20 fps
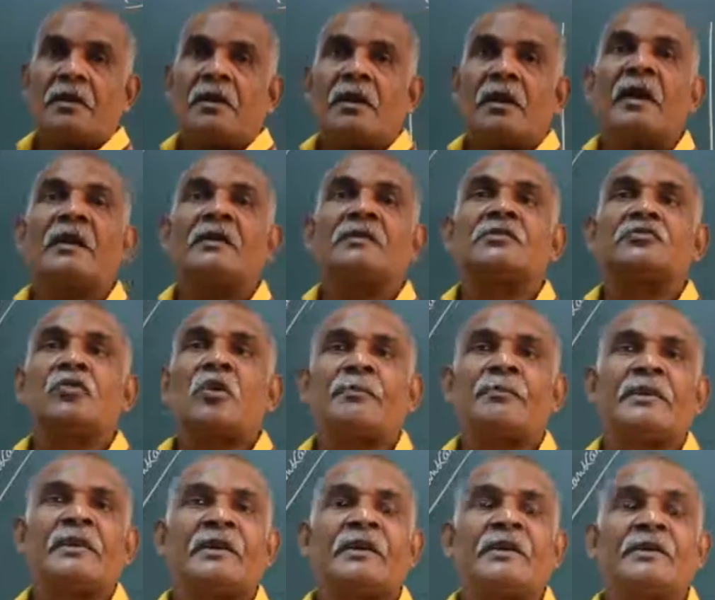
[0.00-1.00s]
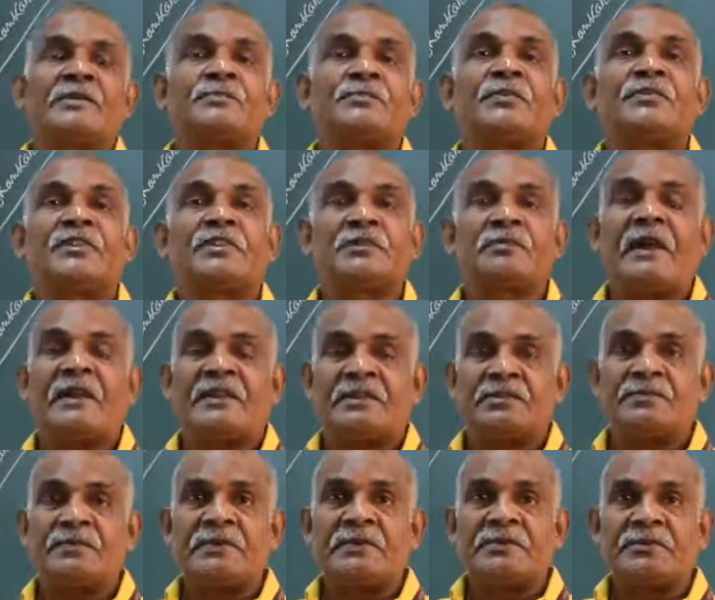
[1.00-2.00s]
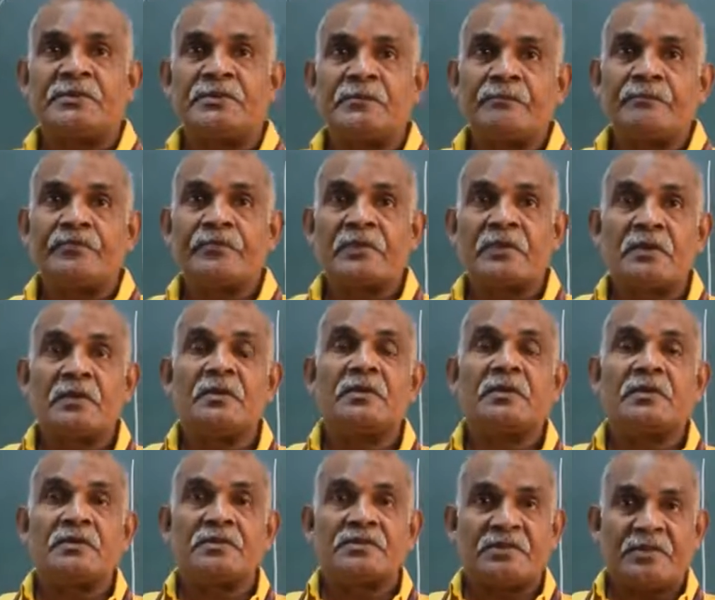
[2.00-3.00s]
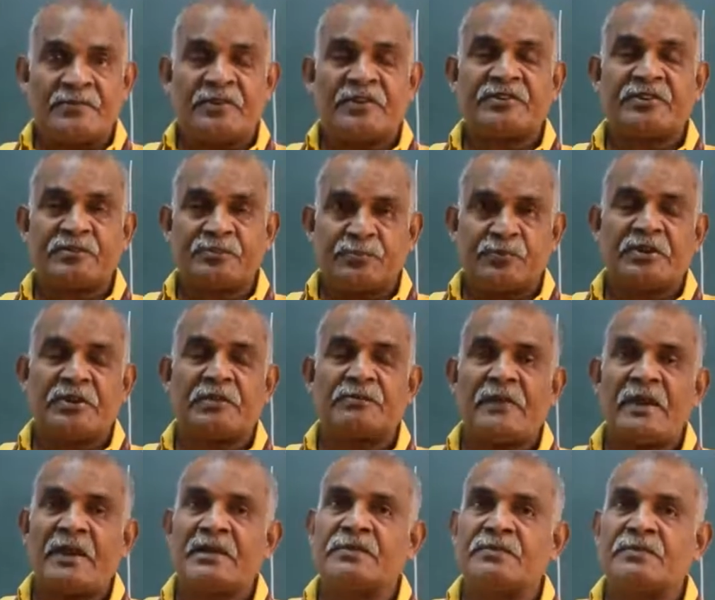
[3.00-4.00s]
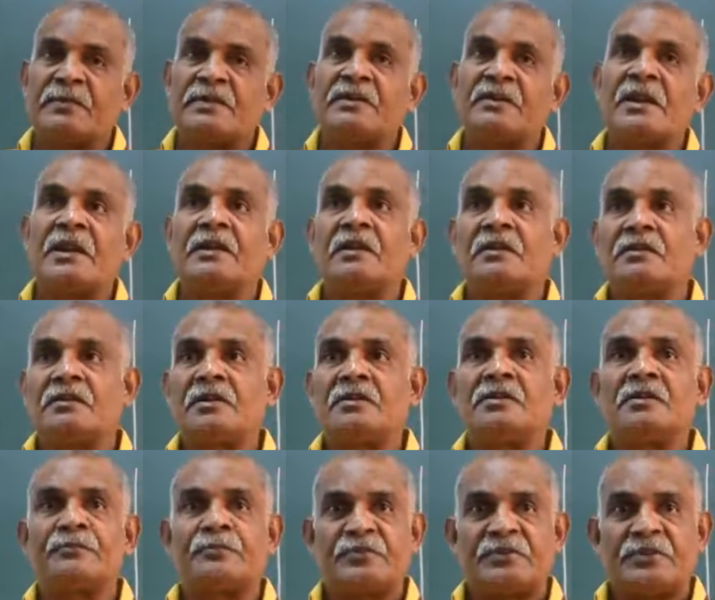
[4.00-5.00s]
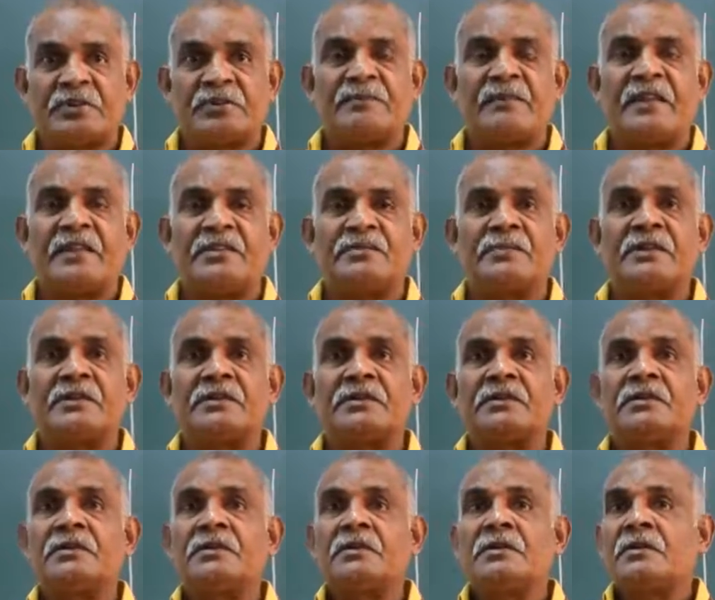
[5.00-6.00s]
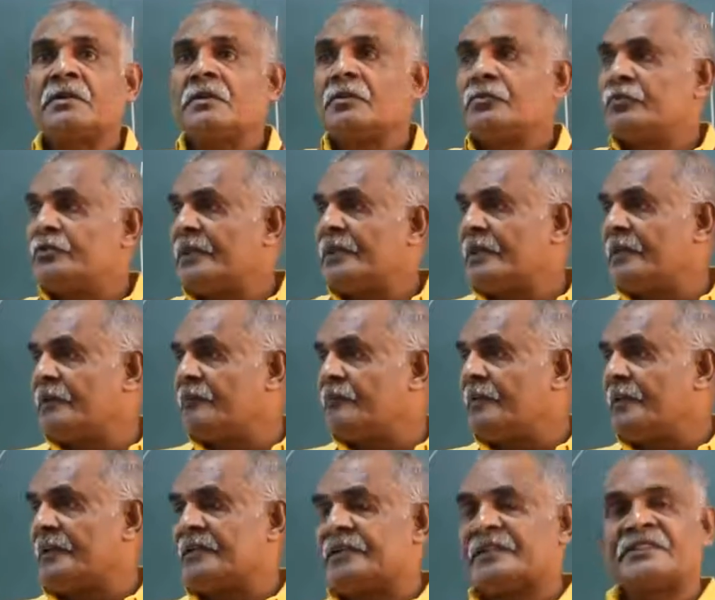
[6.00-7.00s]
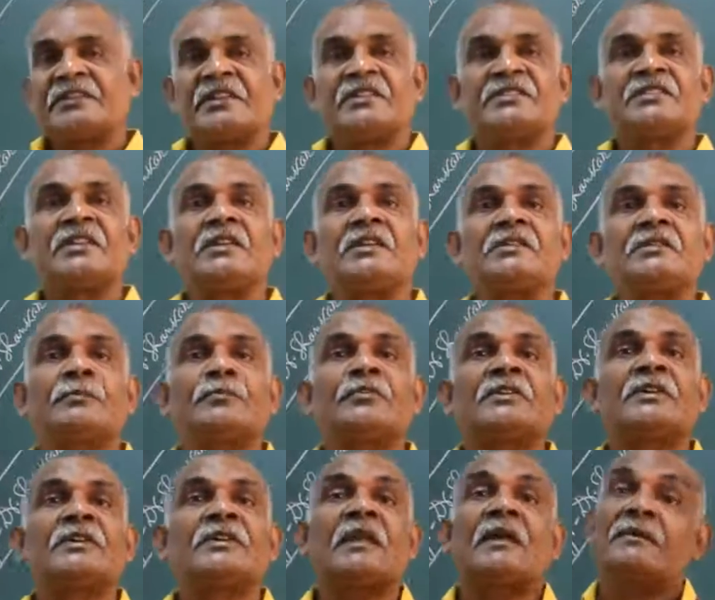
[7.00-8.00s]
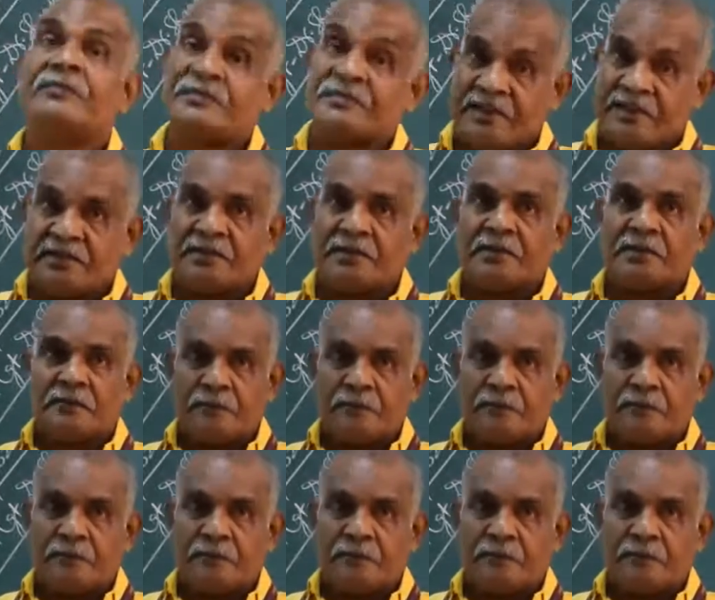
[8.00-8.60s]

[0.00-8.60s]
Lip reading: and the topic is project management. Subject is project management, and under the project management today we are discussing the project life cycle.